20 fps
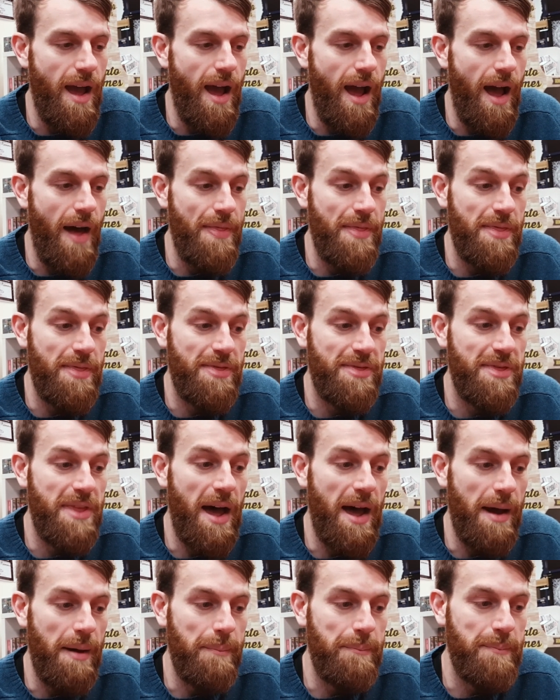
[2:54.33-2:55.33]
And
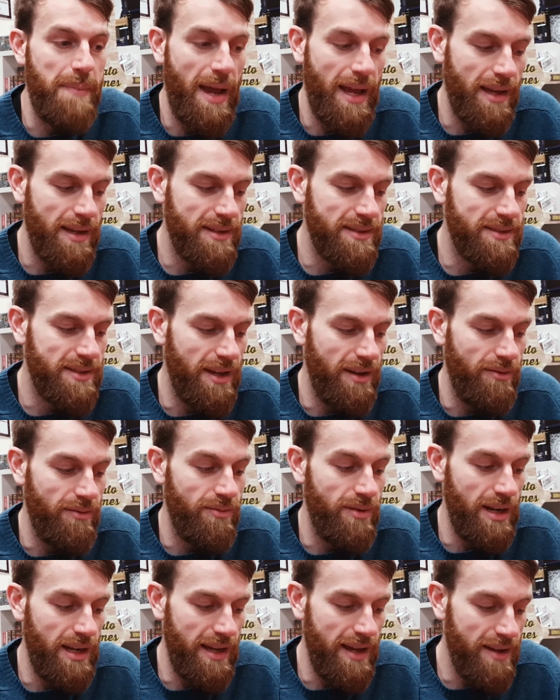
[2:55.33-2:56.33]
that makes it
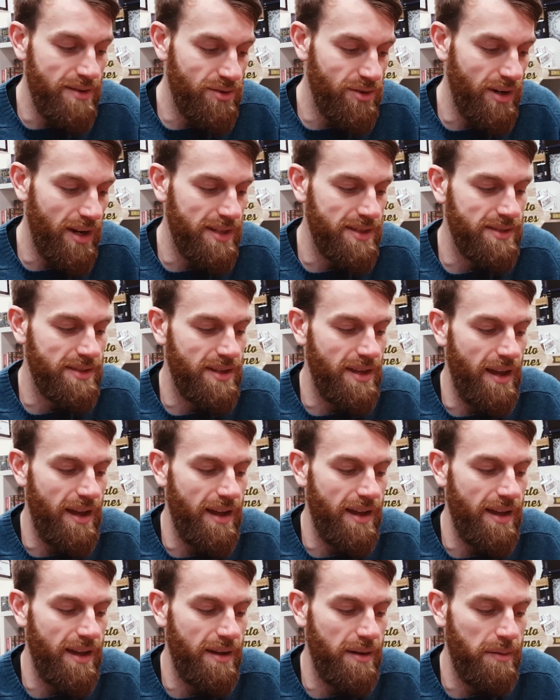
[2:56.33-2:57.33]
really
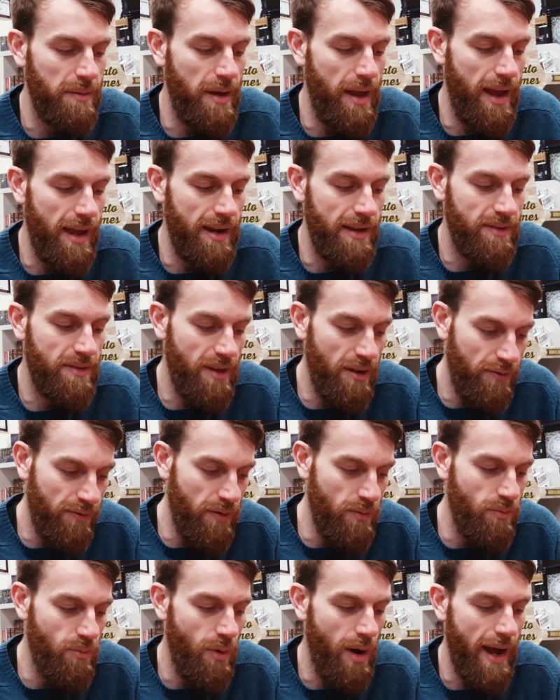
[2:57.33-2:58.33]
interesting in a
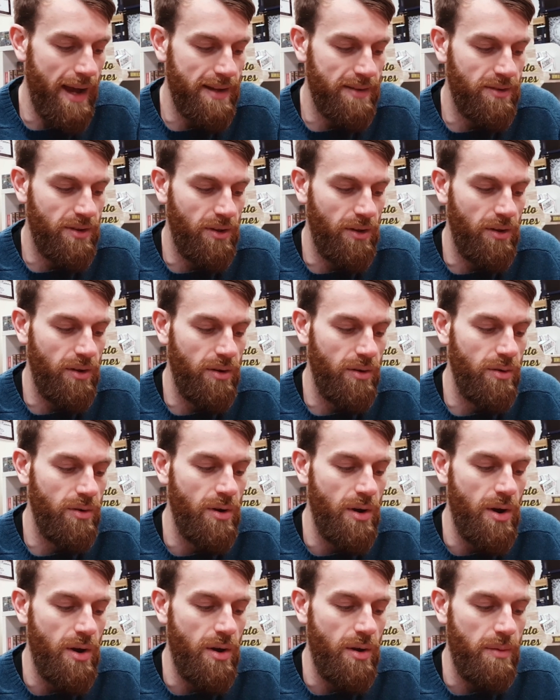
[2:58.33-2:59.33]
different way to
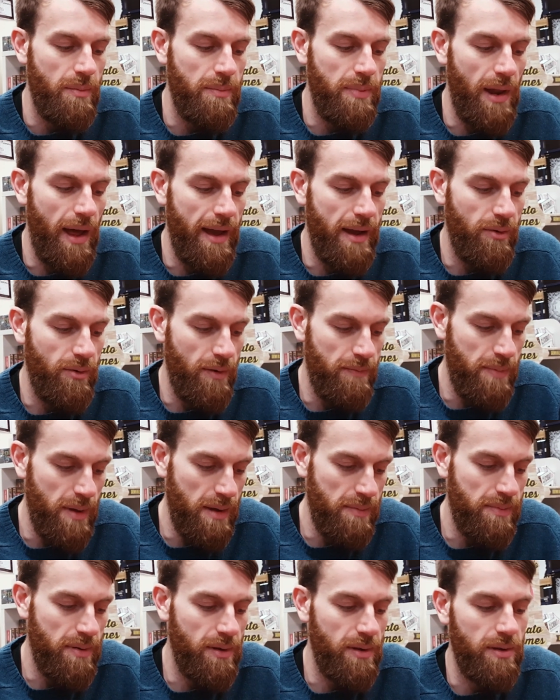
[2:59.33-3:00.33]
playing with
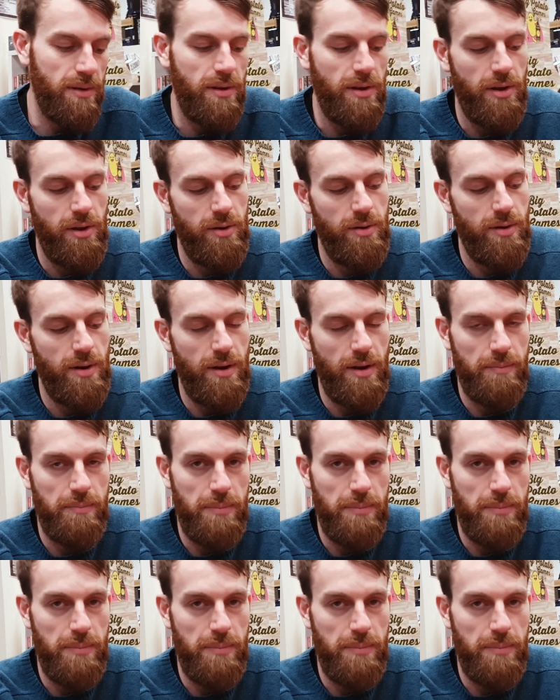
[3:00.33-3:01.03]
people who are